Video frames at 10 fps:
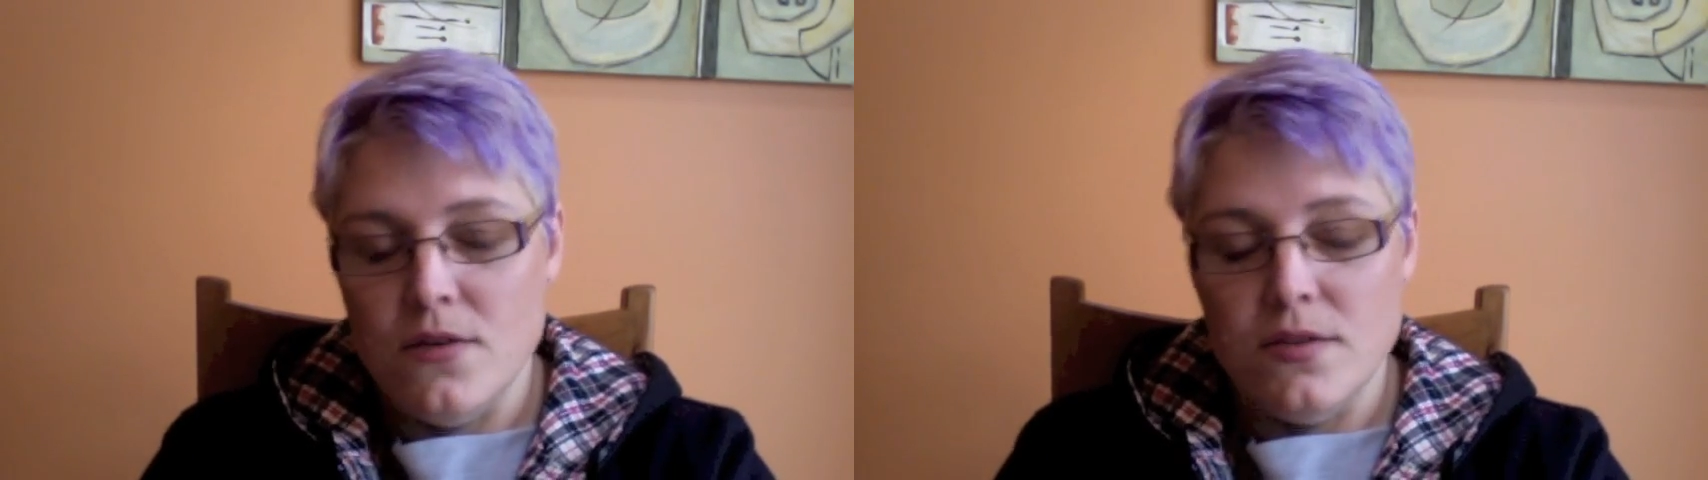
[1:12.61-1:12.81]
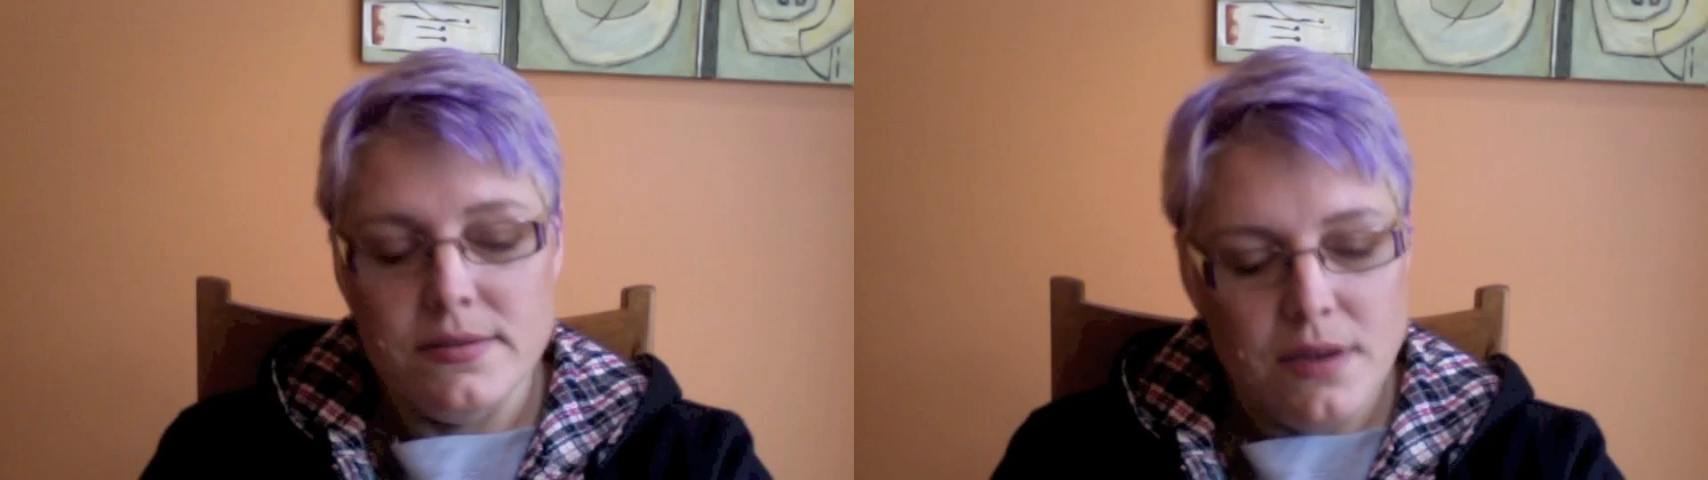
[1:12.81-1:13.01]

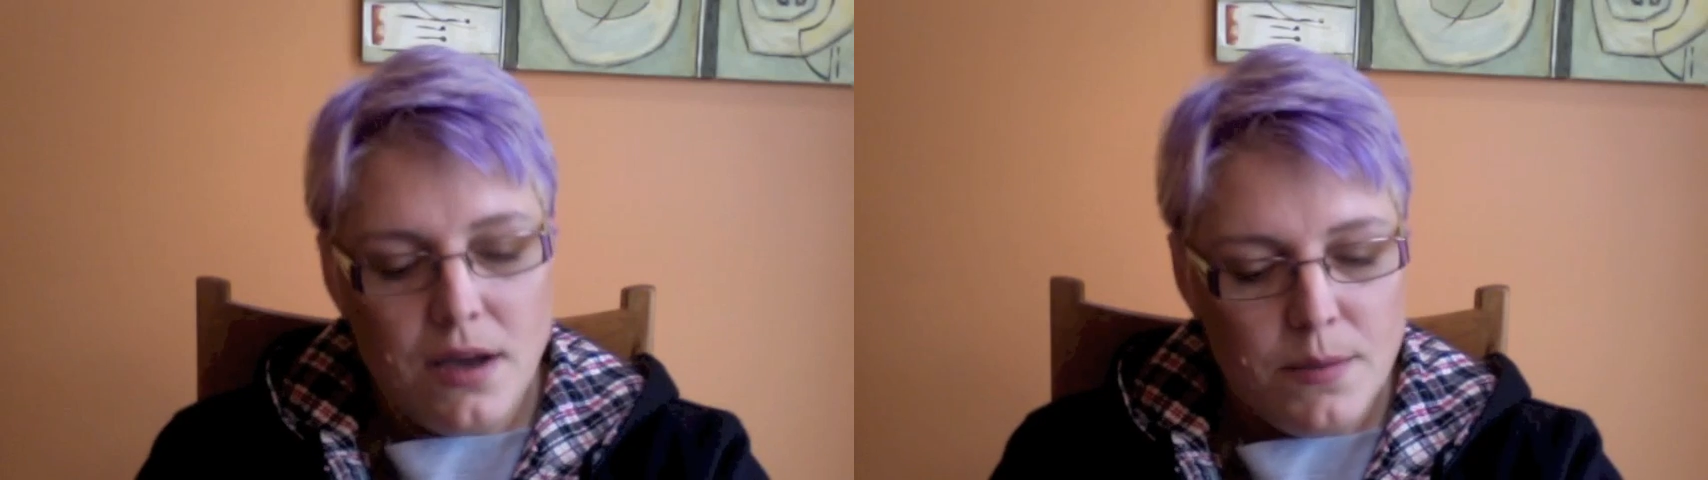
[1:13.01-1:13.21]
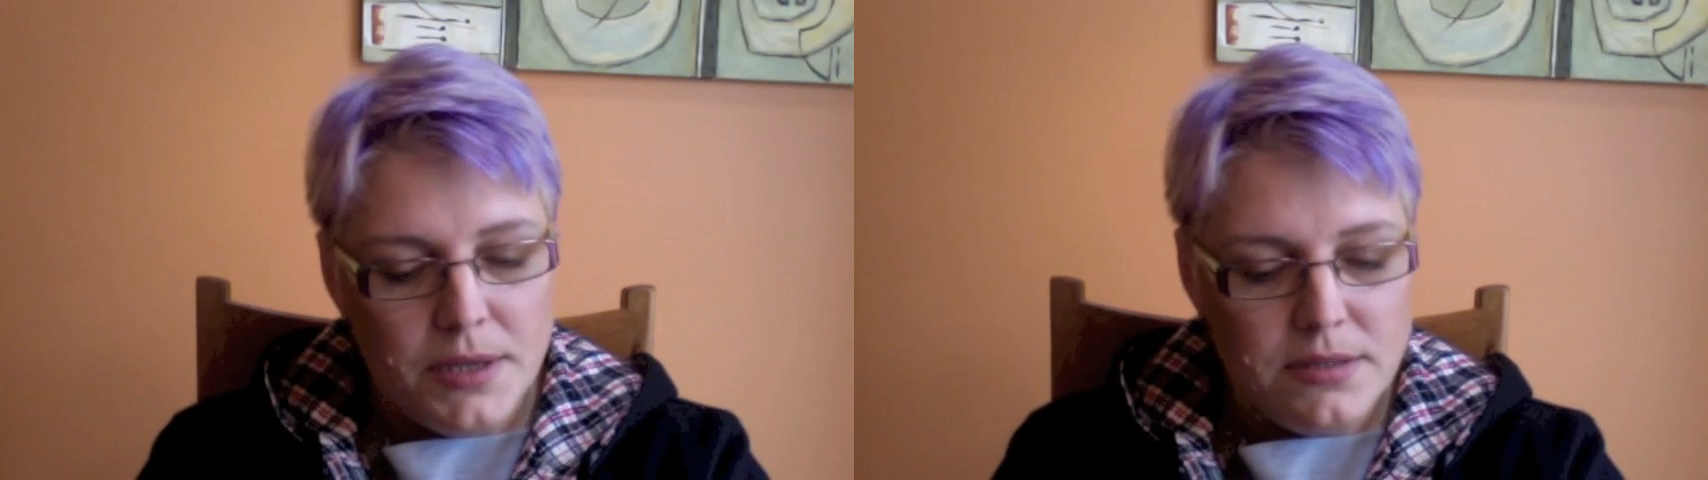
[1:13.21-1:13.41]
this
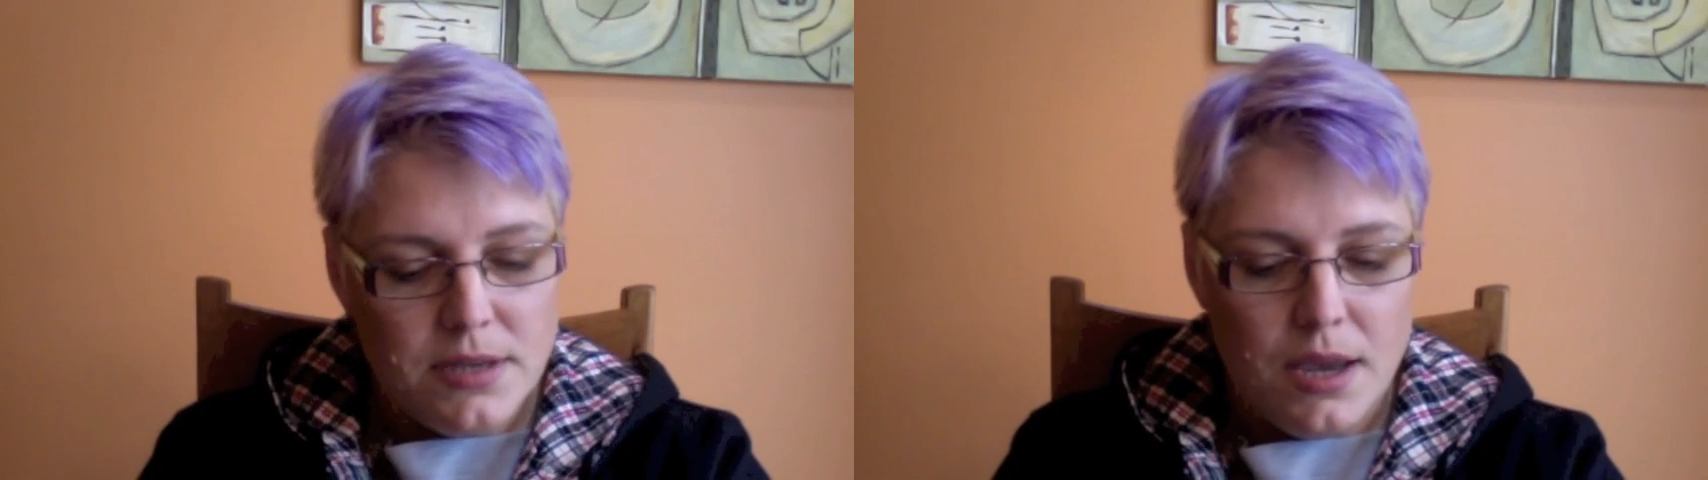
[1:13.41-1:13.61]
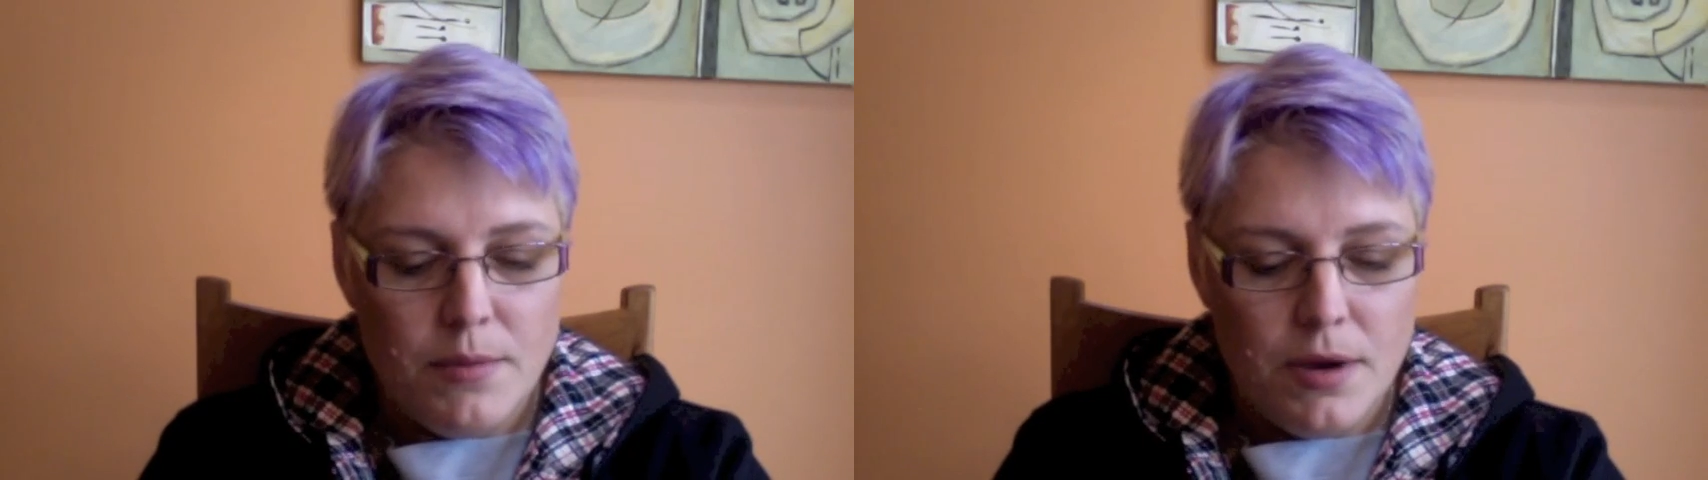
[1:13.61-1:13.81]
comment
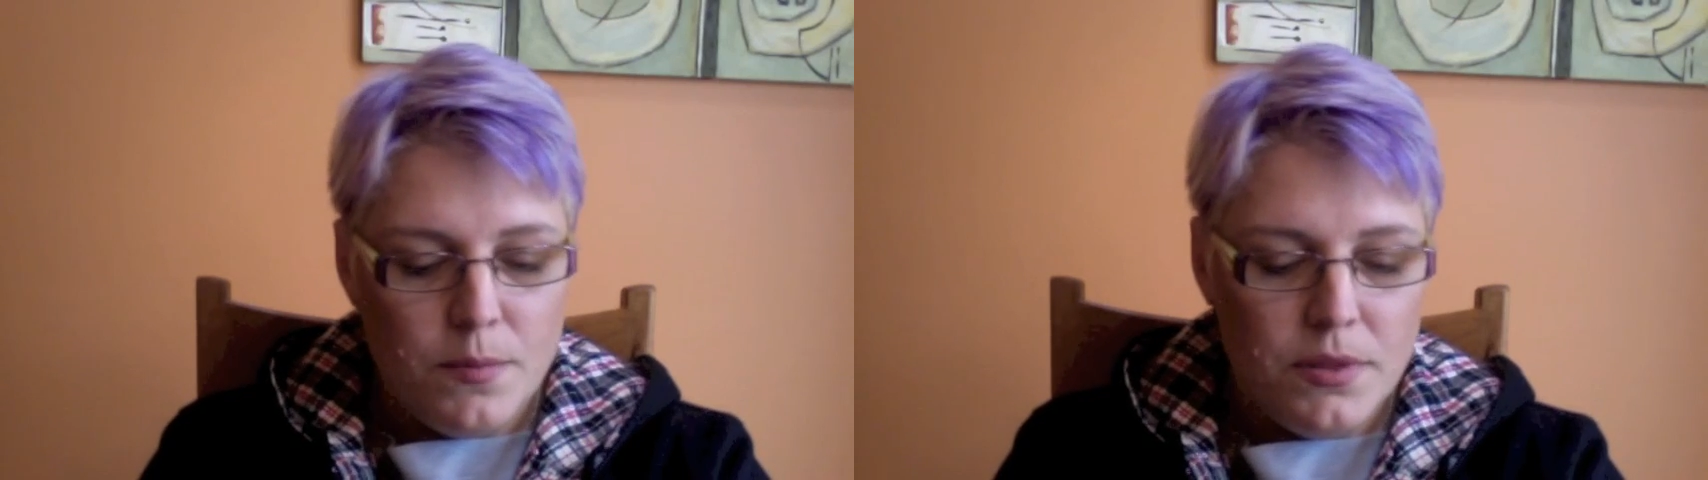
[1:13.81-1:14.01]
came up,